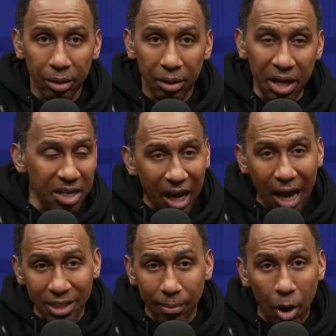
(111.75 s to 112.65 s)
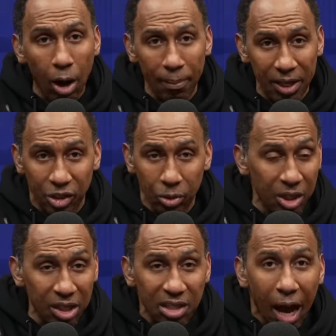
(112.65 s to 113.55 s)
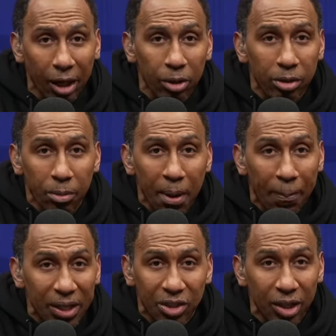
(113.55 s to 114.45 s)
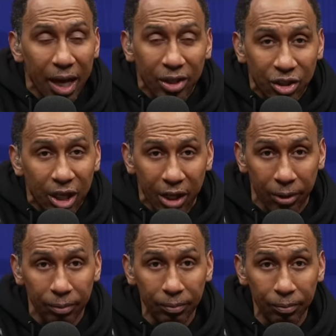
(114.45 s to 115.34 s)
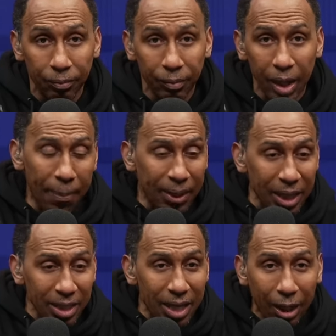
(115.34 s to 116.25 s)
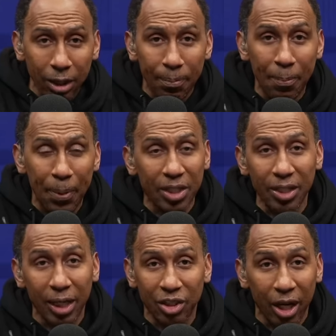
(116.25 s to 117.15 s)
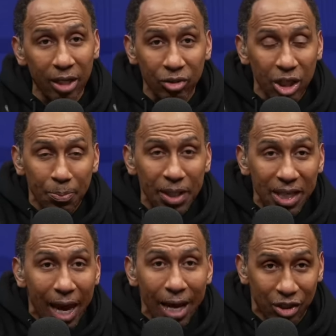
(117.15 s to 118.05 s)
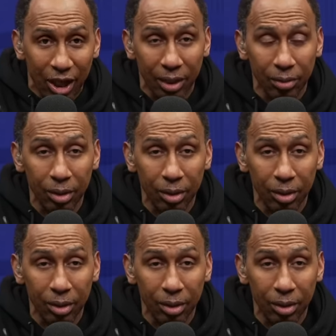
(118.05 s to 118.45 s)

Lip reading: He's got some arm issues. He's not going to be pitching next year. And because he's not going to be pitching next year, he'll just be DHing.